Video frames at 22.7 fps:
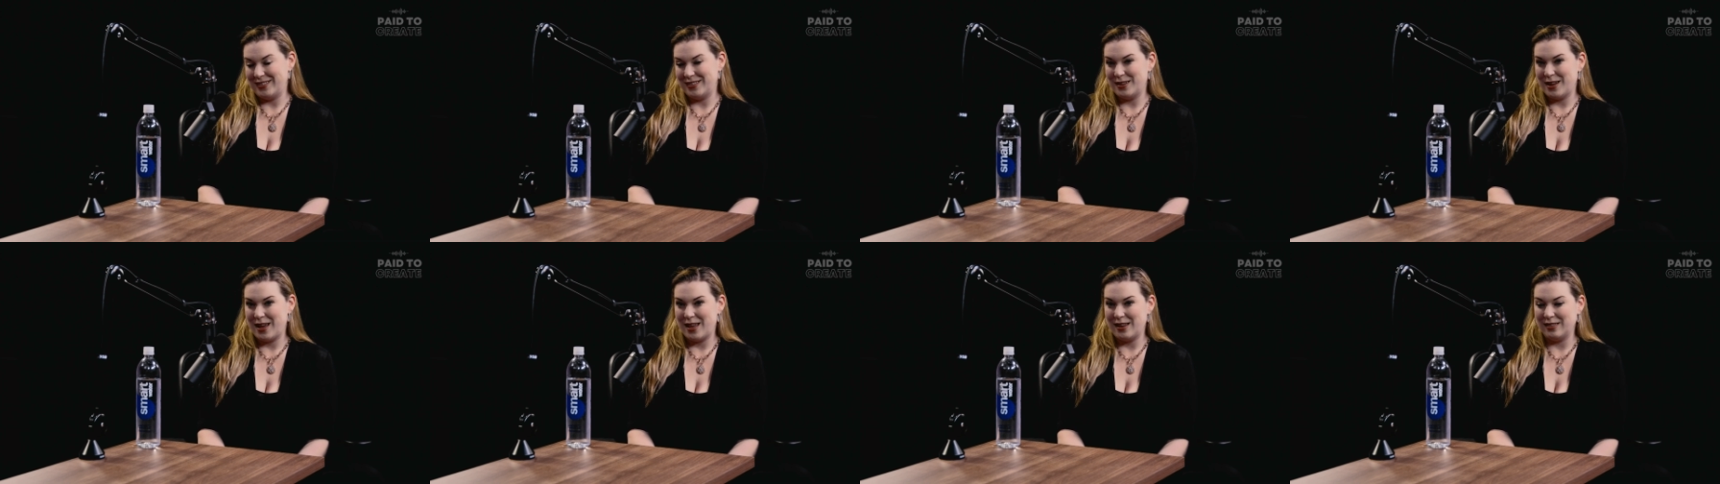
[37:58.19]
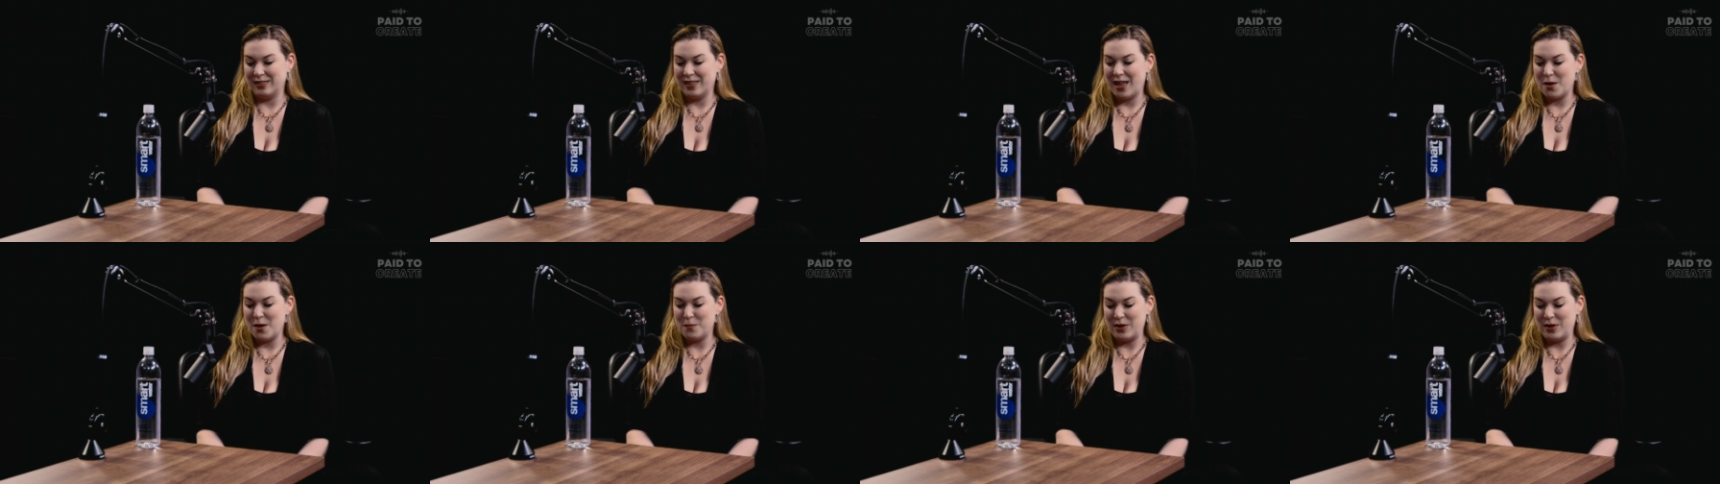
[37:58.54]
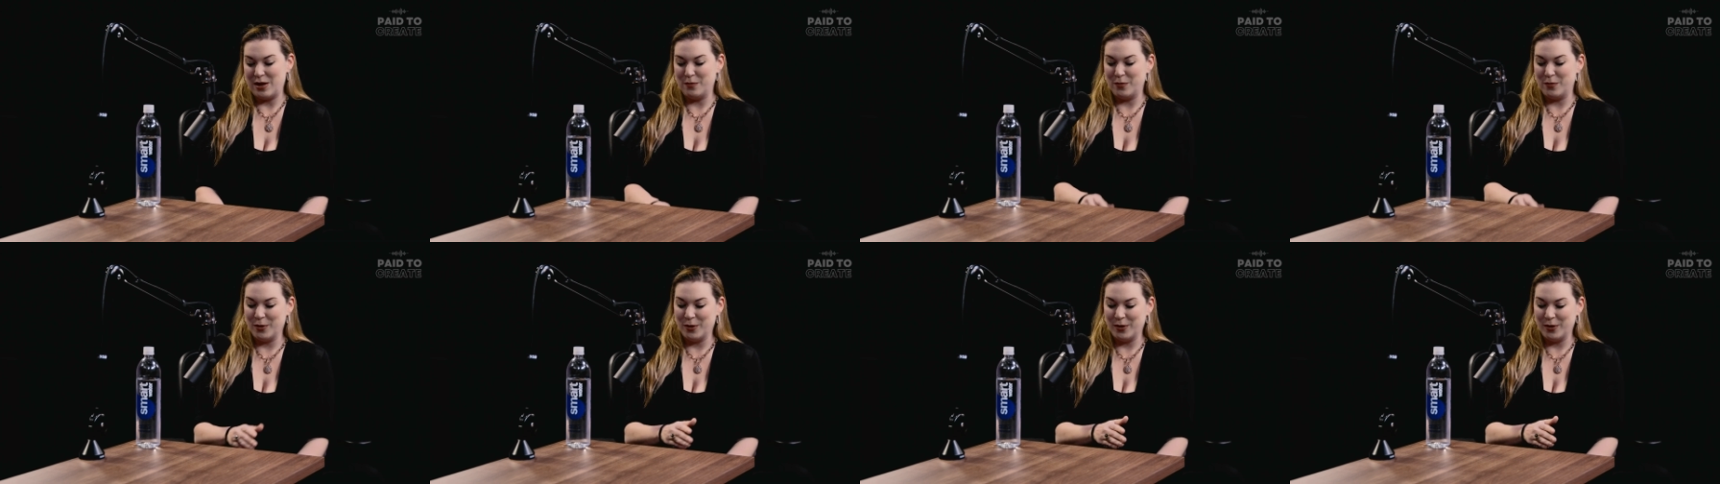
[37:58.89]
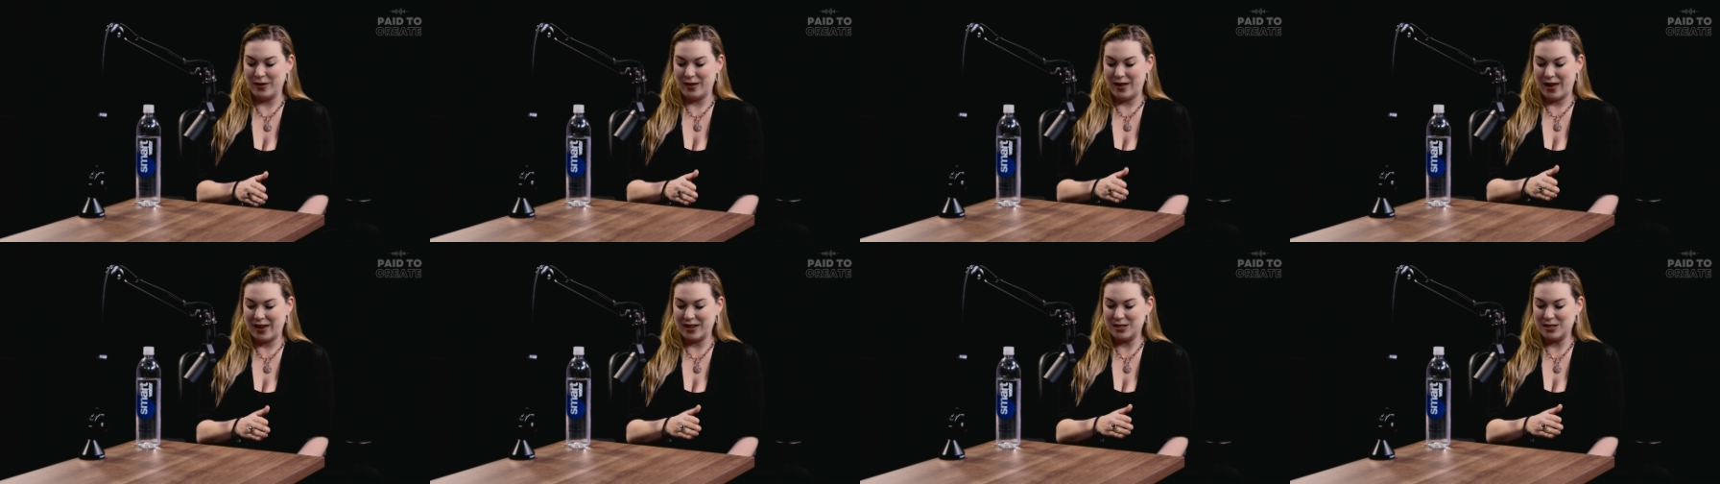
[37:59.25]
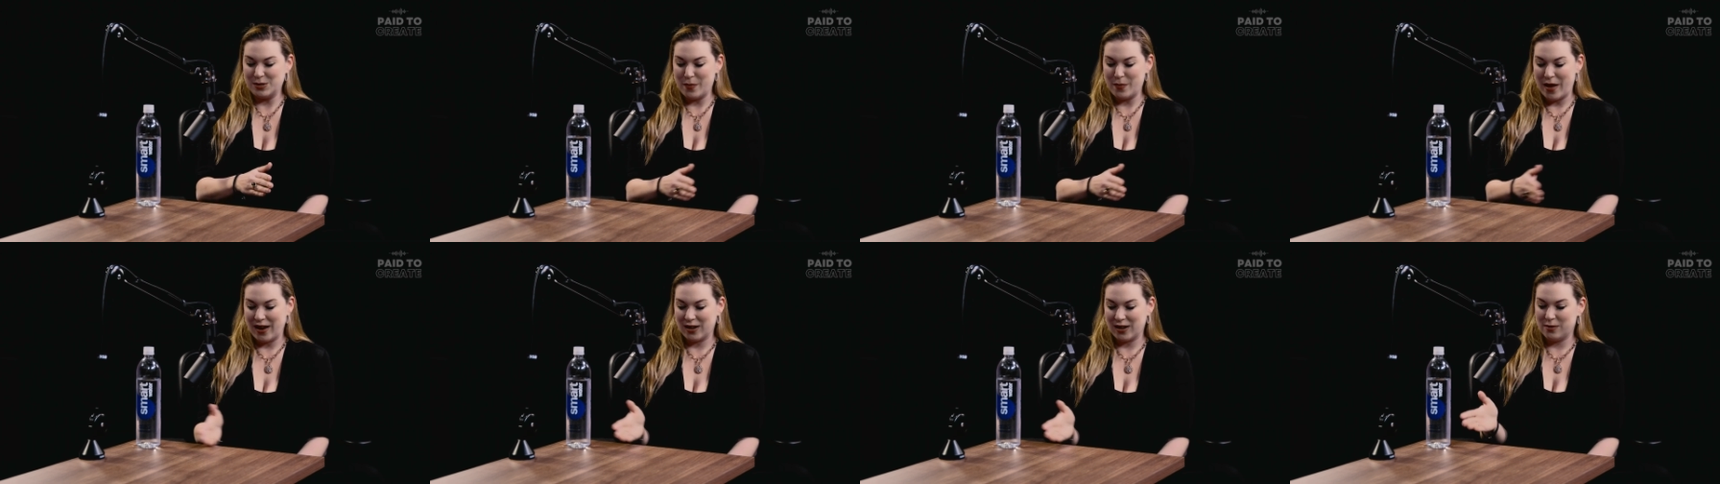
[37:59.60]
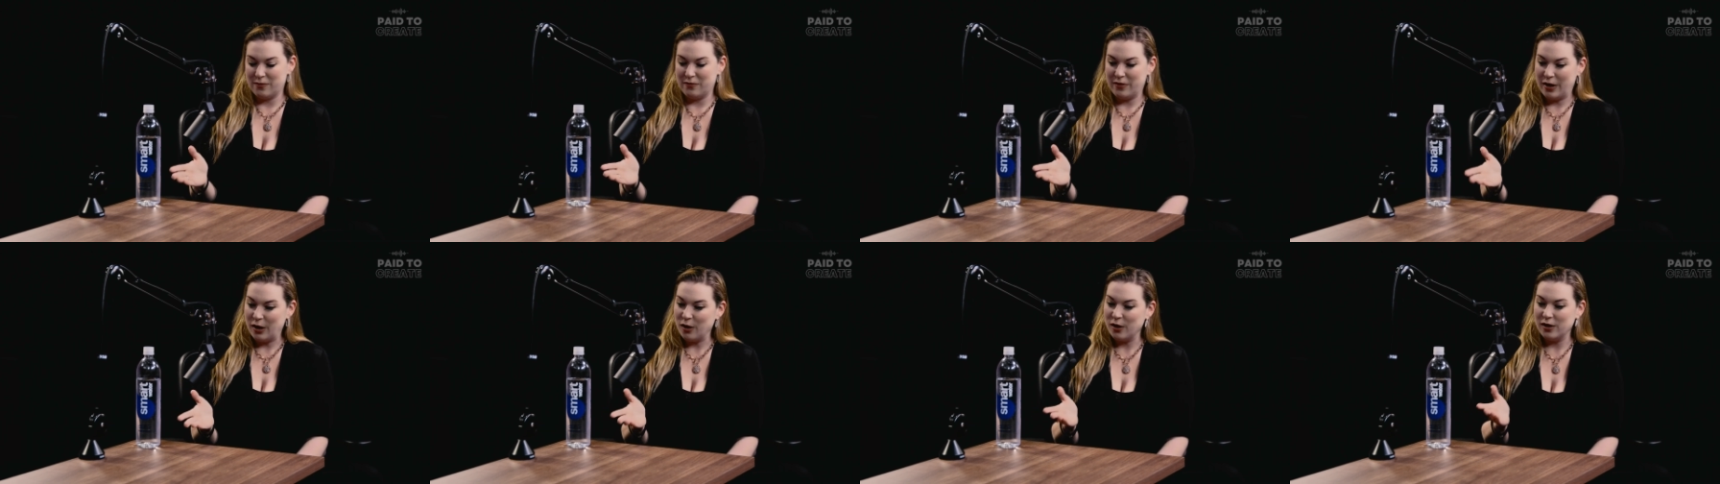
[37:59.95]
and let people expect
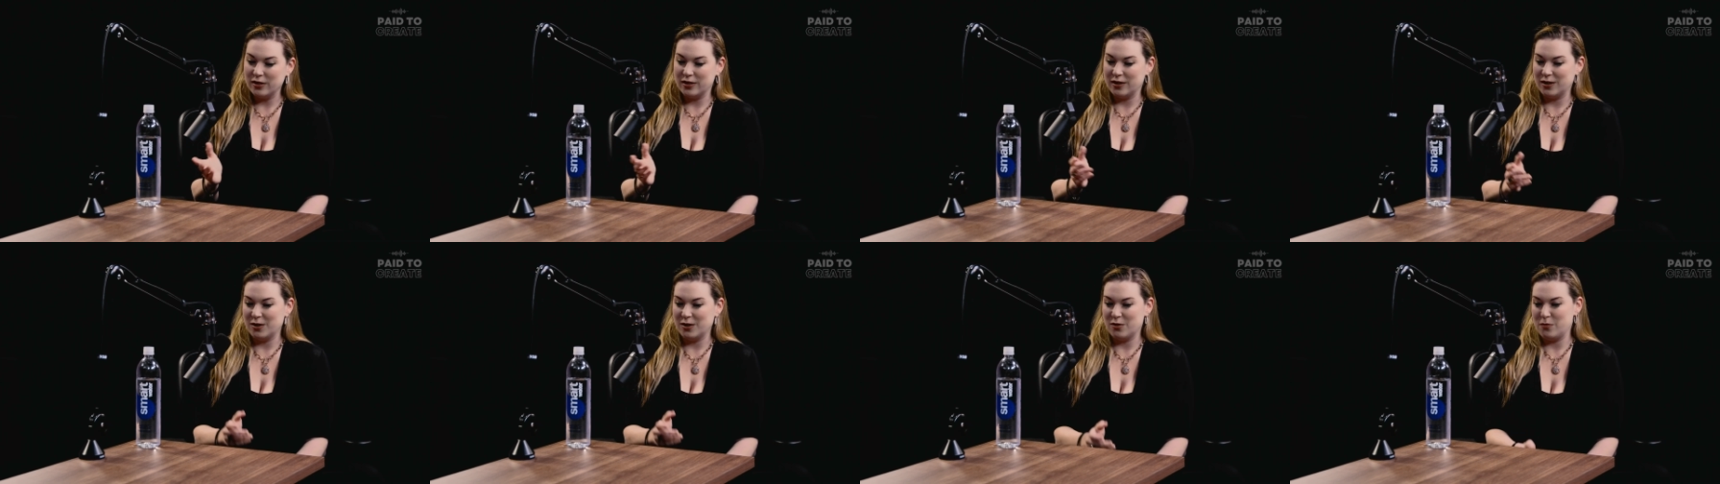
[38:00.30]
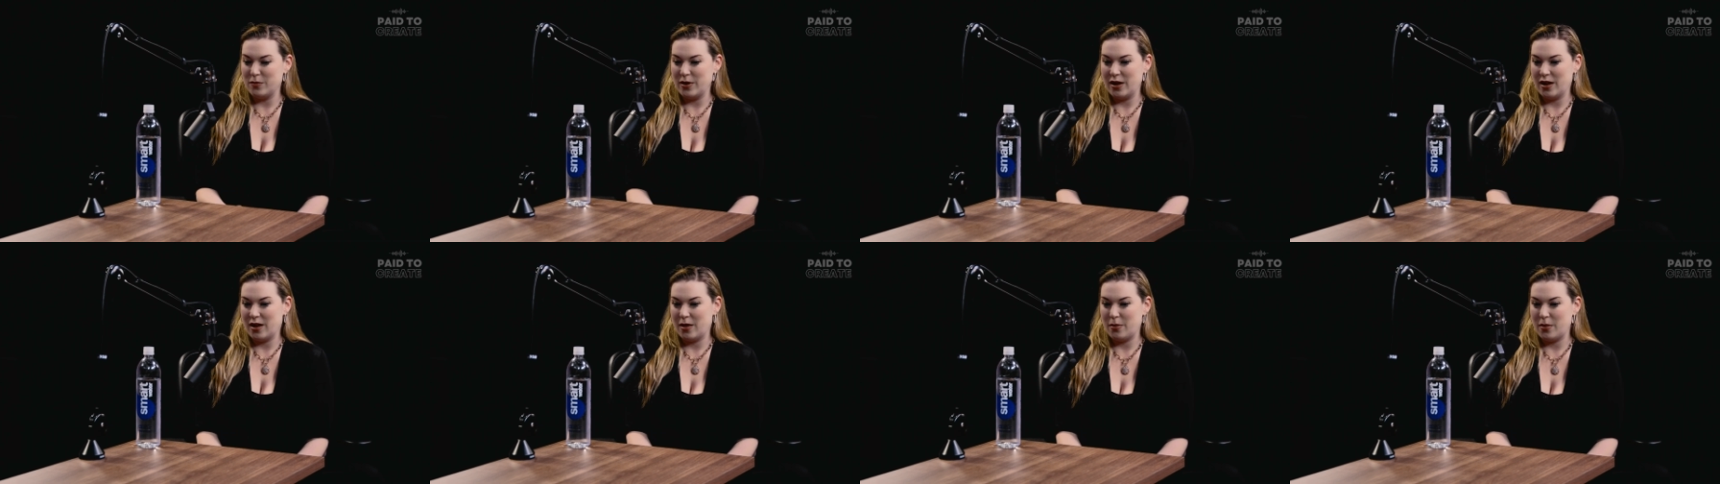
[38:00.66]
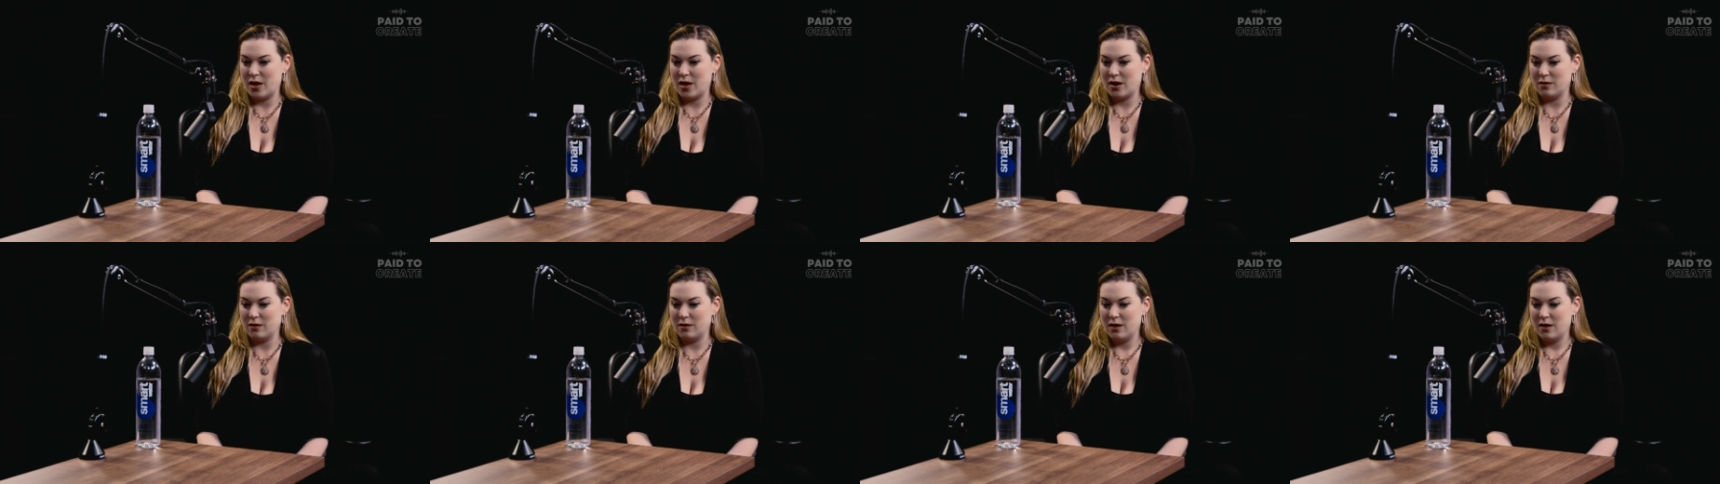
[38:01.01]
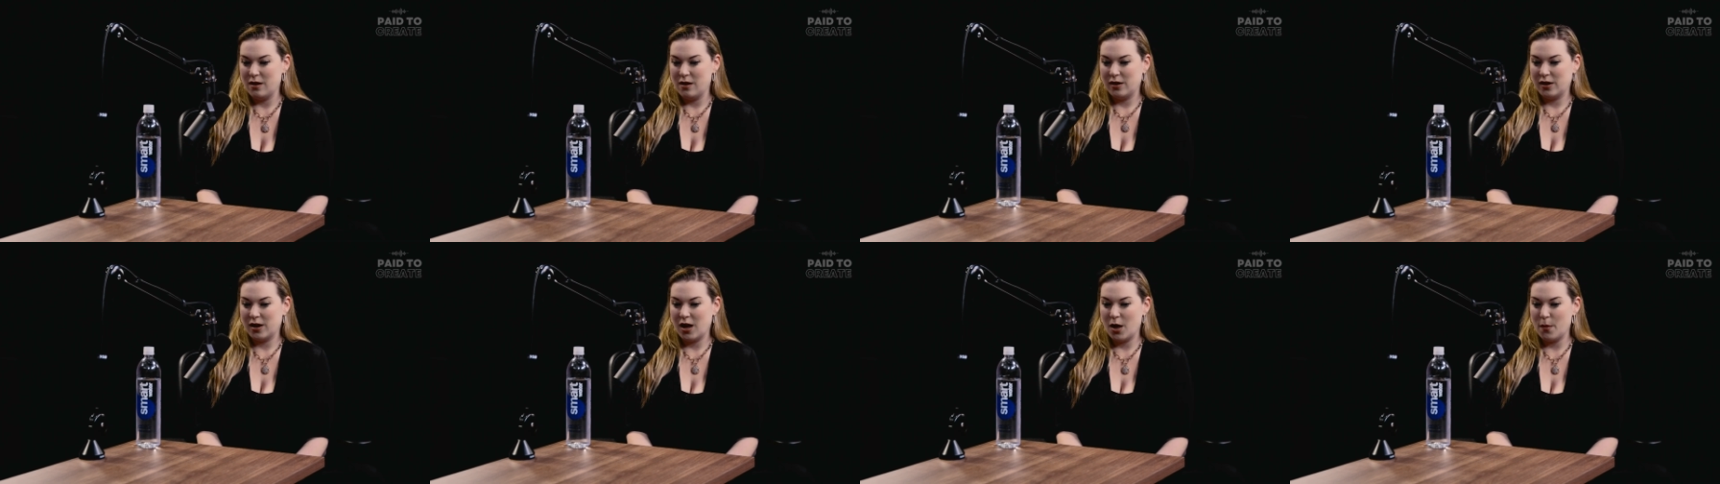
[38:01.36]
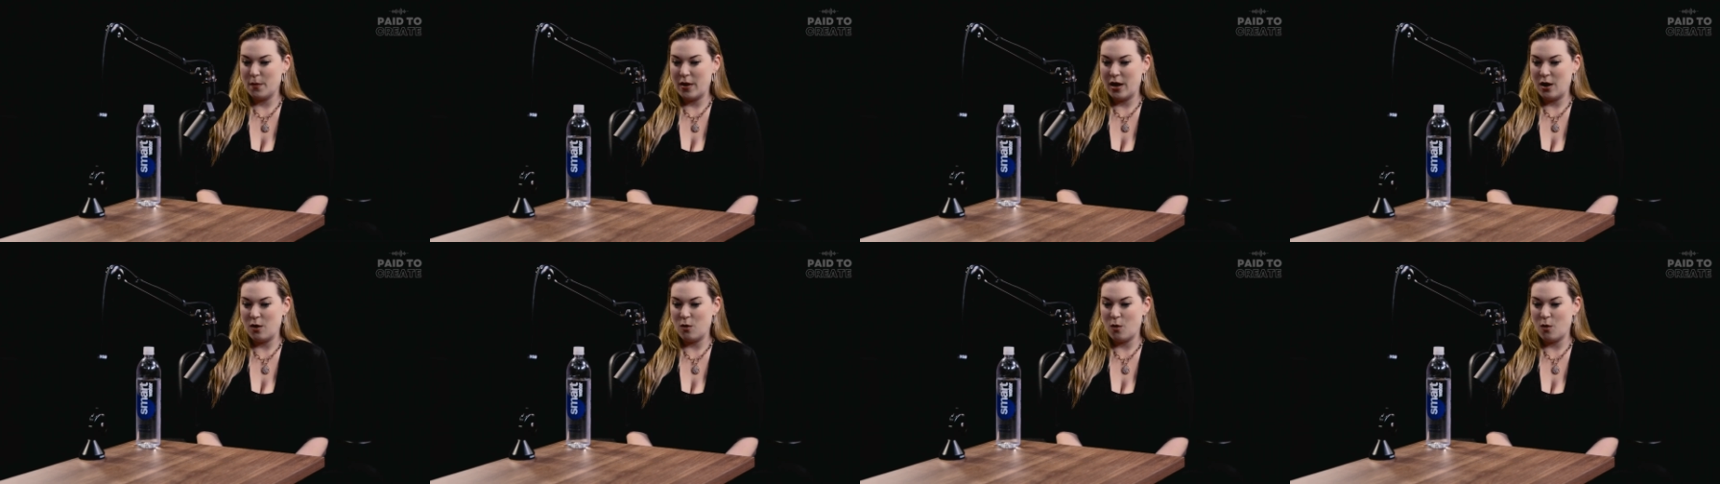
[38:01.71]
very little of me and then come out